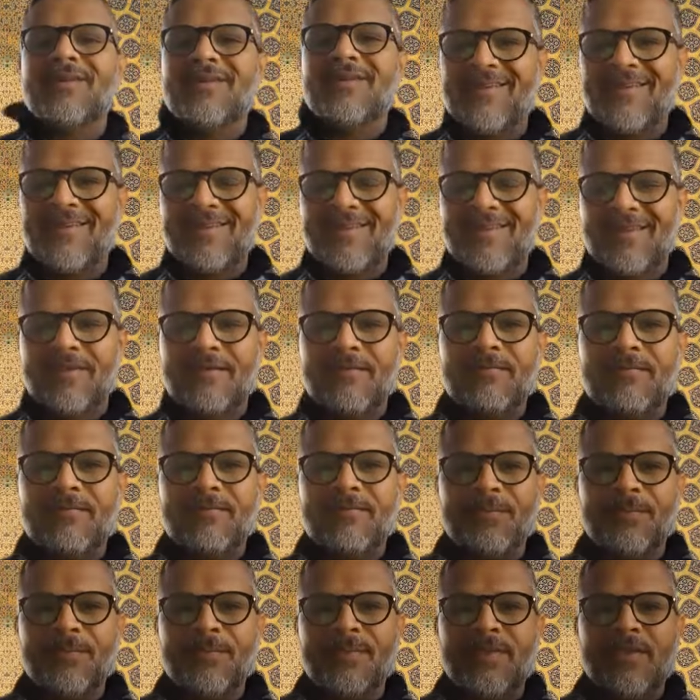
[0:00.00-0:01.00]

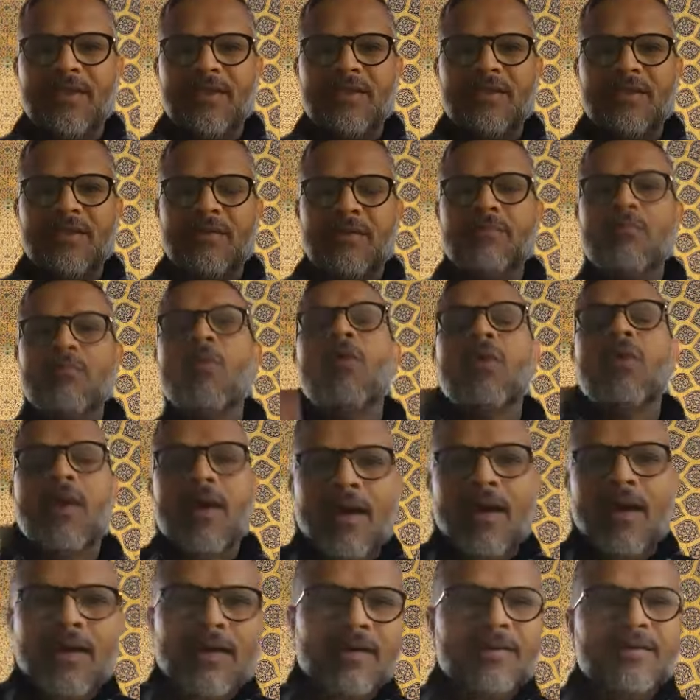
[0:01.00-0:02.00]
you know, more
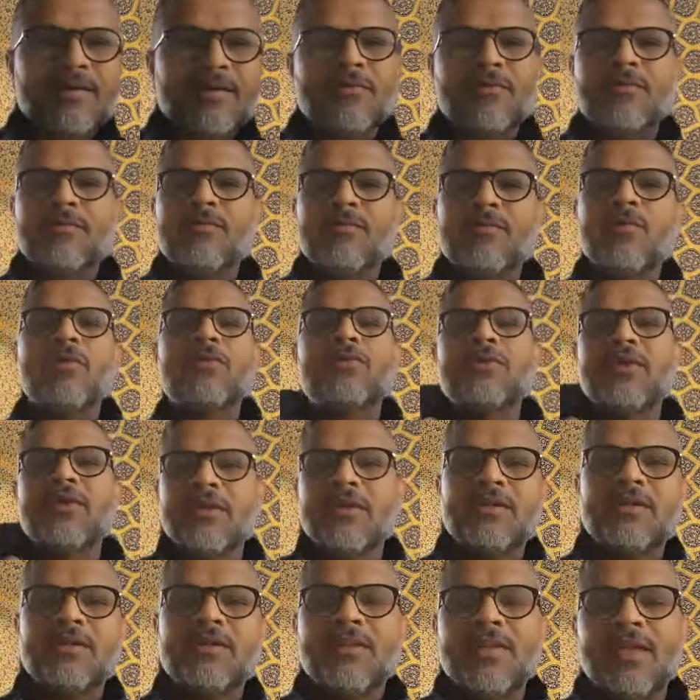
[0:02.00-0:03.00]
haq or more
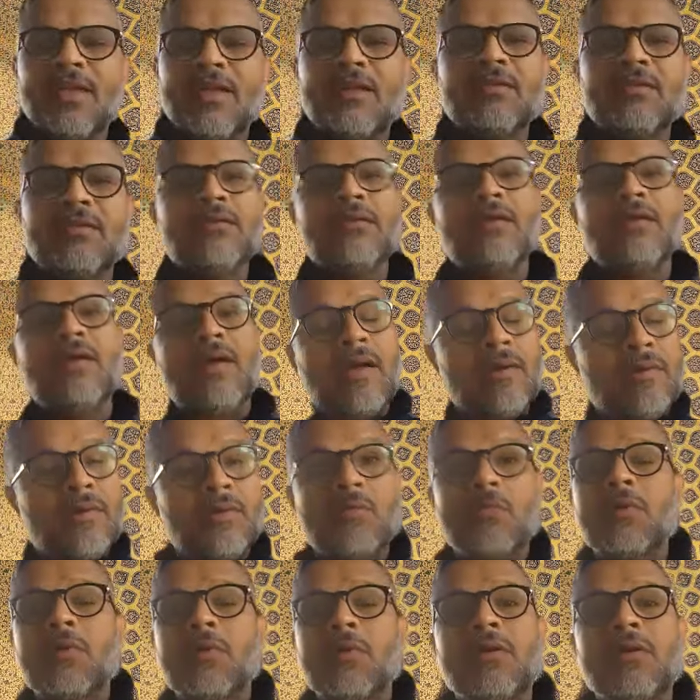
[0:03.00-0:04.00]
real than our
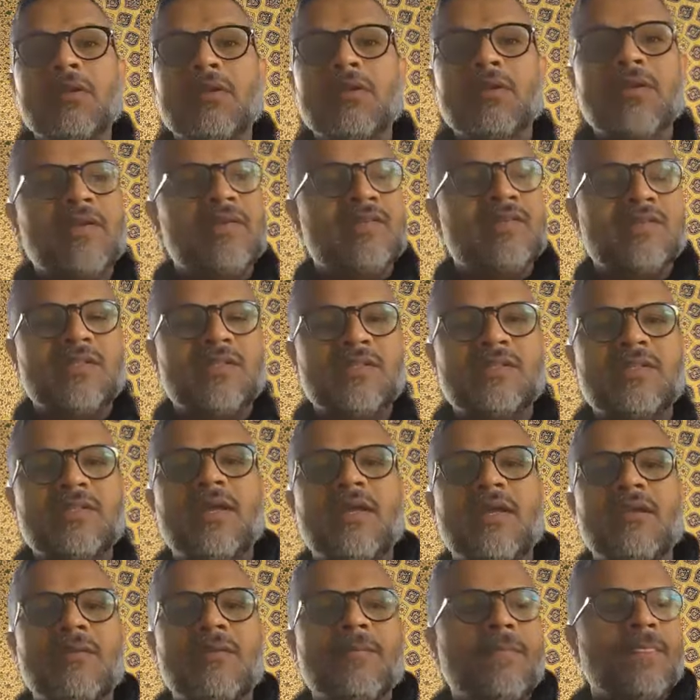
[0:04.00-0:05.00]
world. It's just
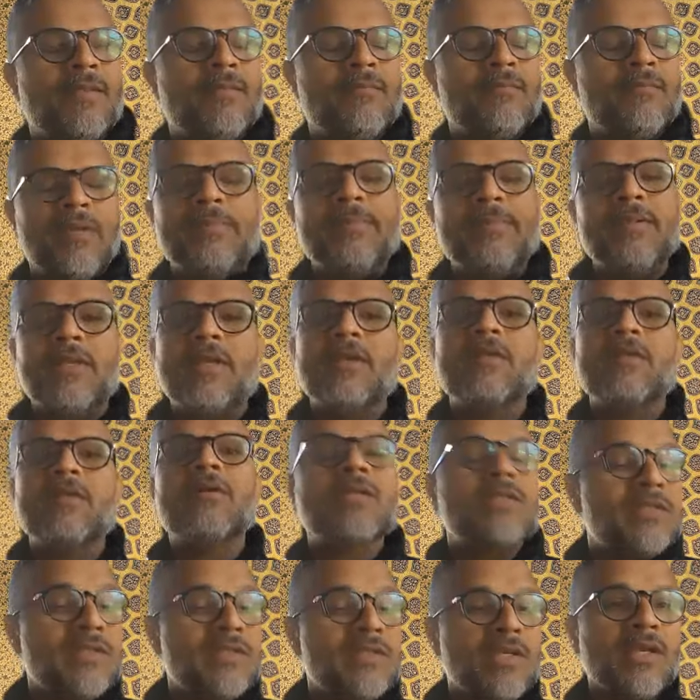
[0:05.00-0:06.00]
that people
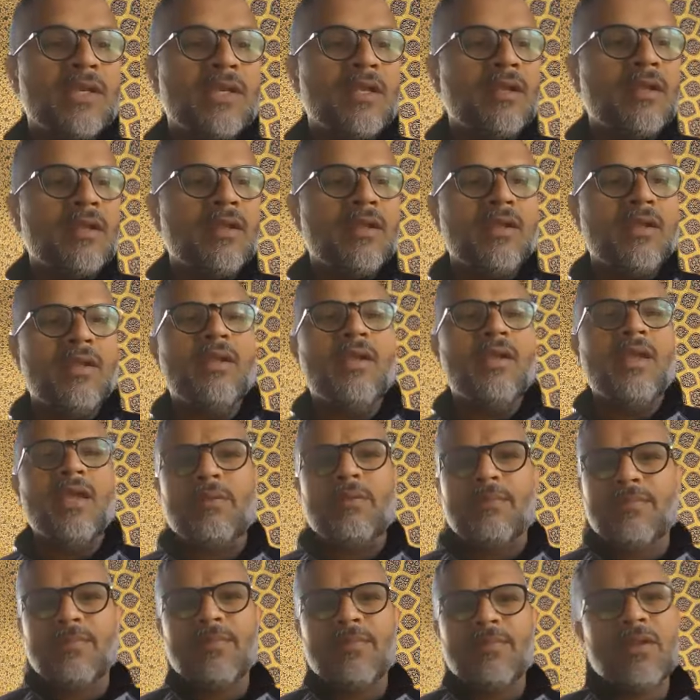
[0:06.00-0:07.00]
cannot see it.
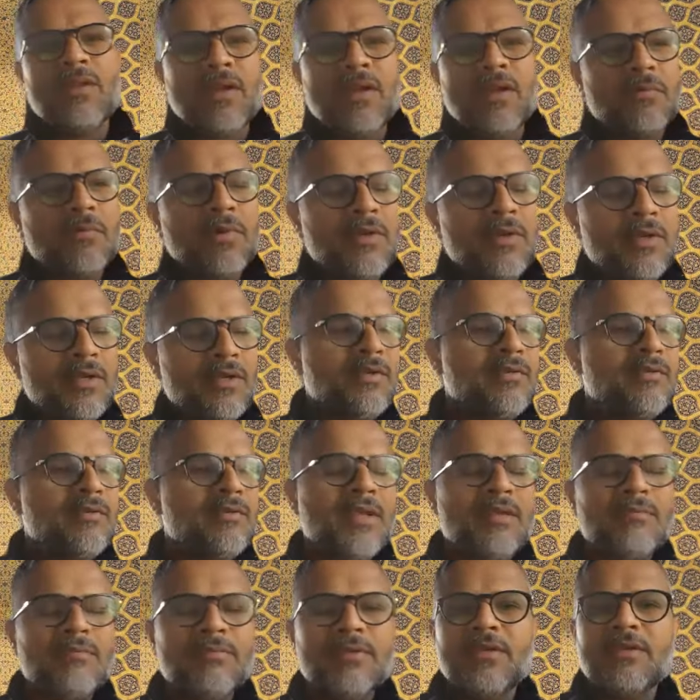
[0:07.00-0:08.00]
And, you know, I wanted to
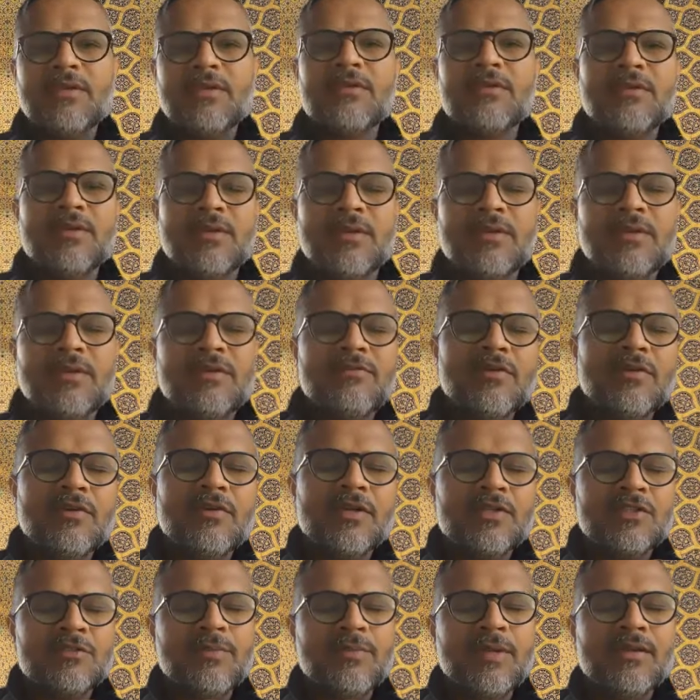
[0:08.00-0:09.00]
maybe, if you
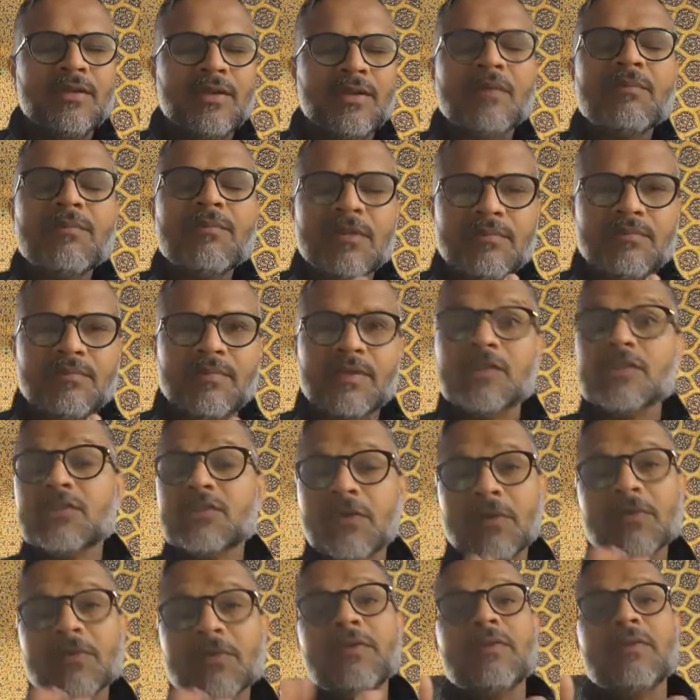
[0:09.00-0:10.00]
can spend a couple of minutes
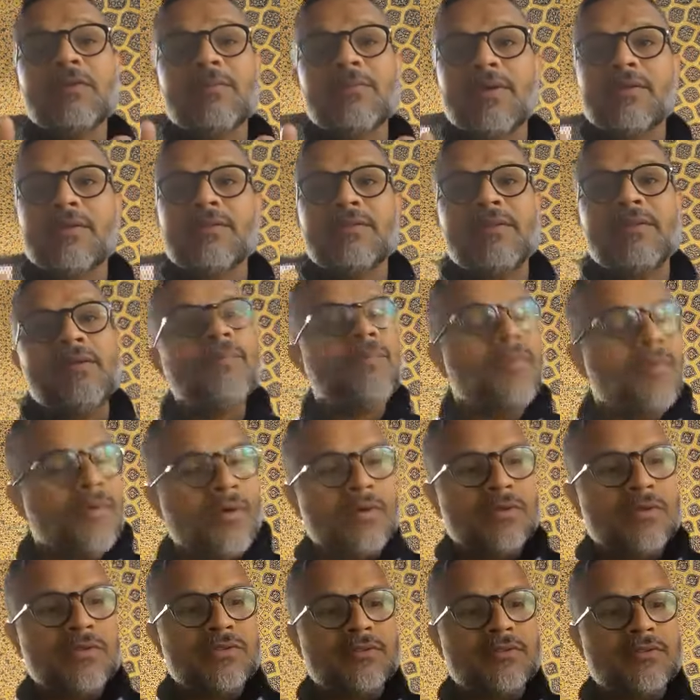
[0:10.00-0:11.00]
talking about the
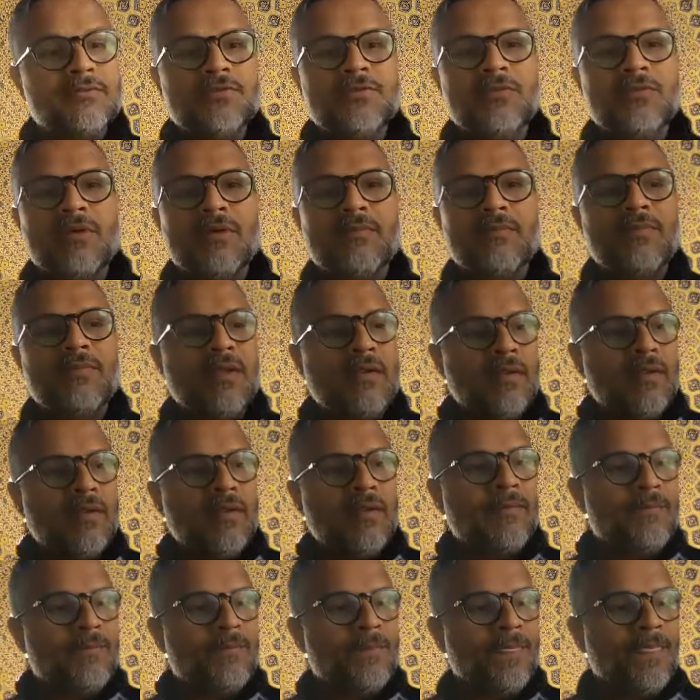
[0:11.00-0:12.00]
importance of Surah
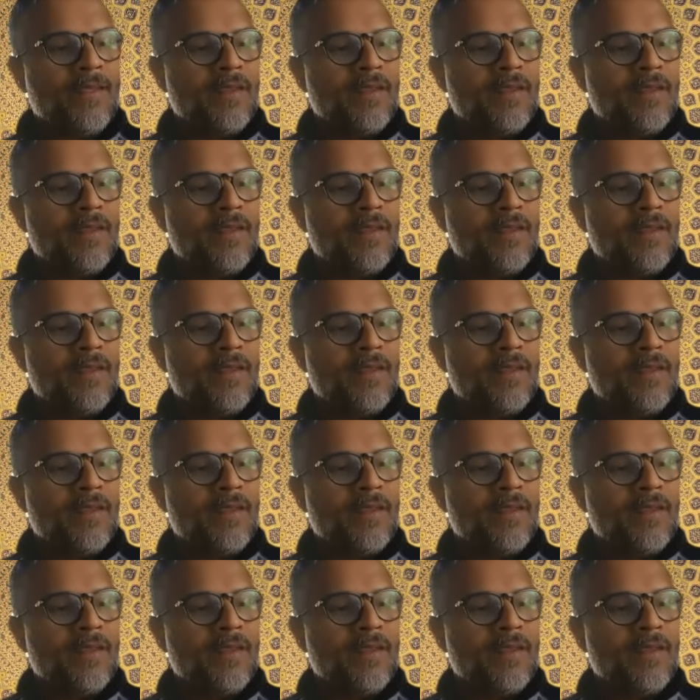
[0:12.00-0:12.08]
Maryam